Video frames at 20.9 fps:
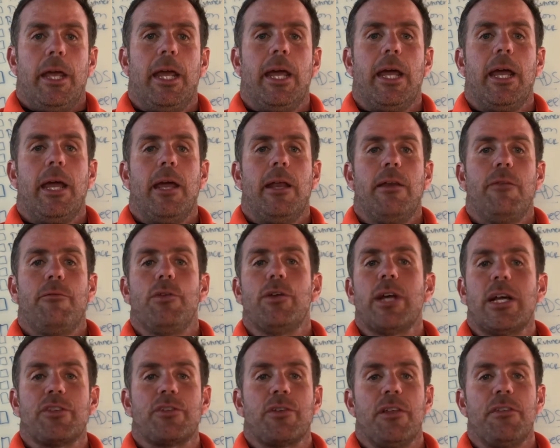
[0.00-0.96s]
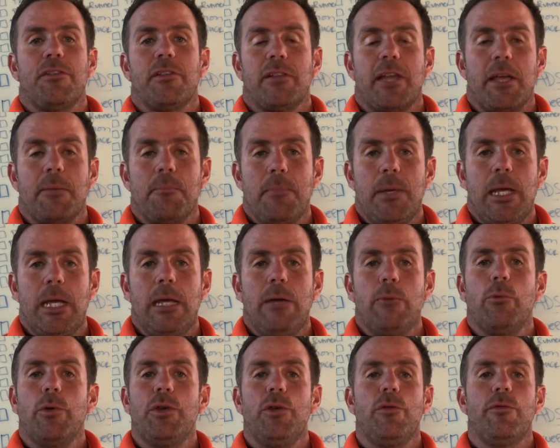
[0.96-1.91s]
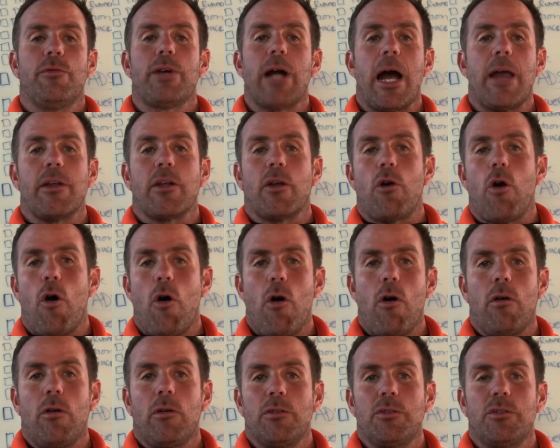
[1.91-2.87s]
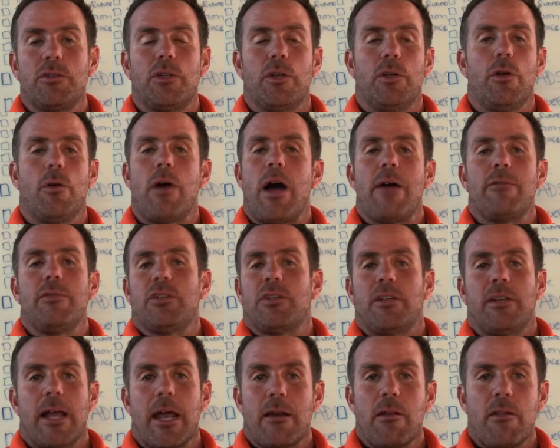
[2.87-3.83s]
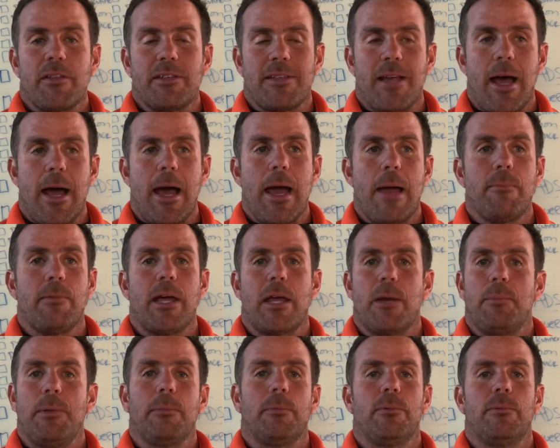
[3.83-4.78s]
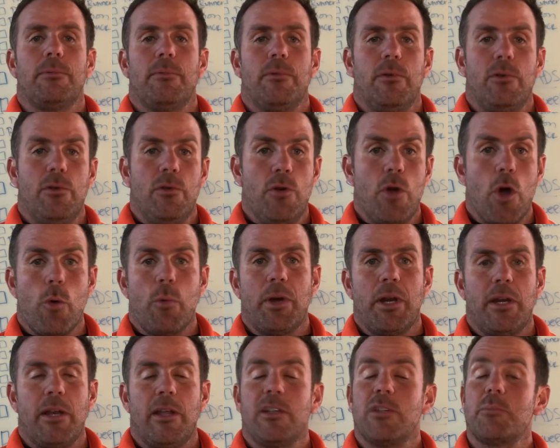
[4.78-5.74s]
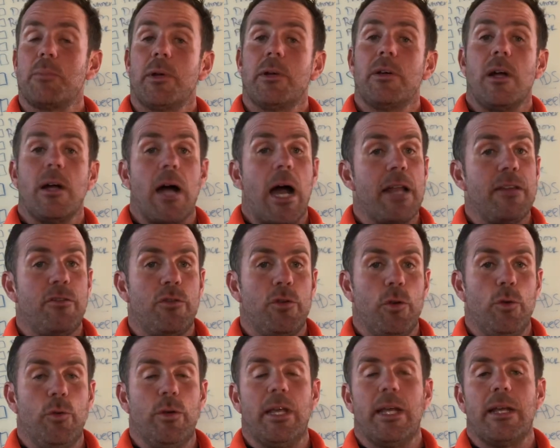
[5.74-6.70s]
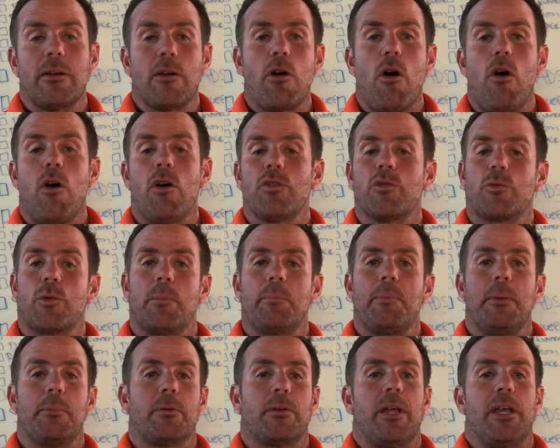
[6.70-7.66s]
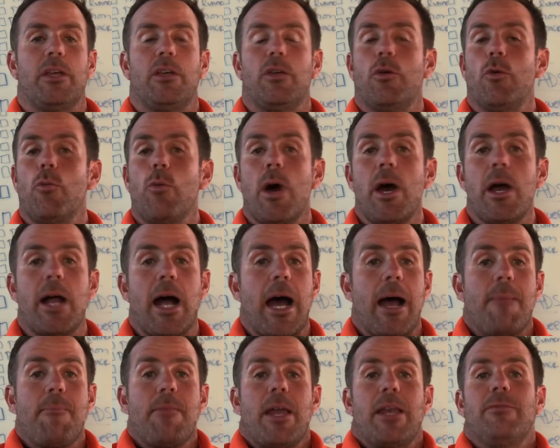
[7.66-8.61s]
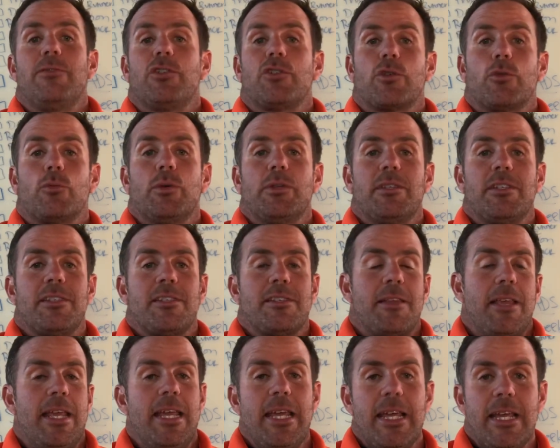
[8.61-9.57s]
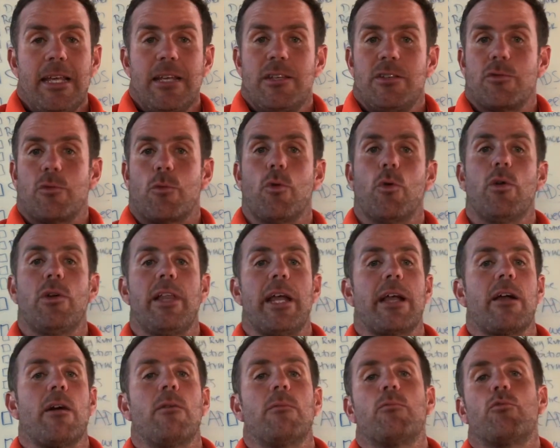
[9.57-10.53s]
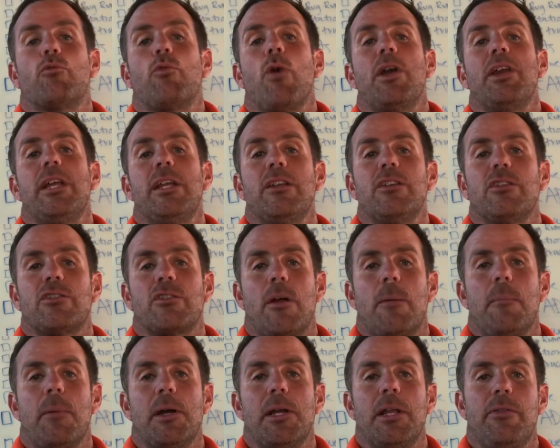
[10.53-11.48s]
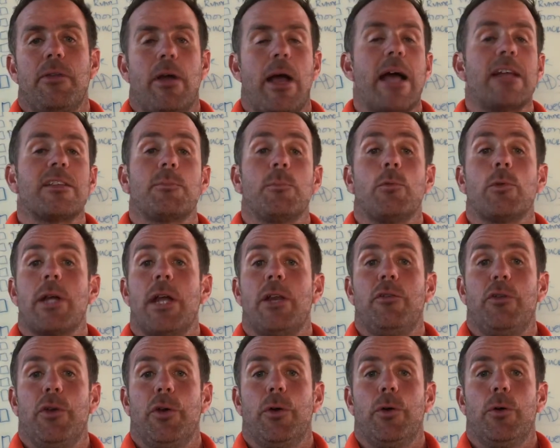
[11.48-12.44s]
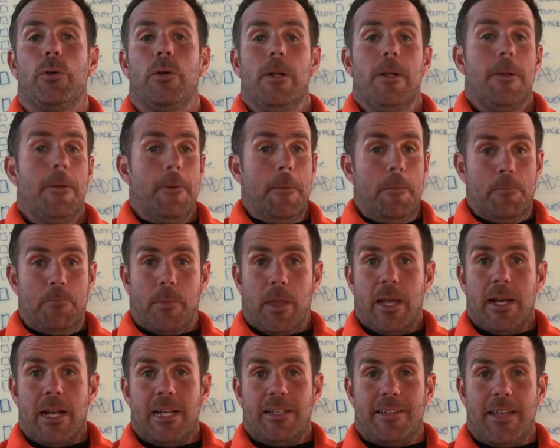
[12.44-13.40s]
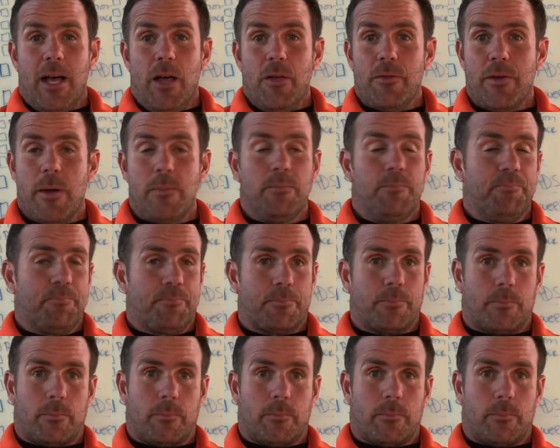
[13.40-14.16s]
And if you guys are anything like me, when you've gotten calls, obviously not all the time, a lot of people know what it is, but I do get calls where people are like, you know what, I'm not even sure what this is. Or like I'll run into somebody and they'll ask me what I do, and I tell them,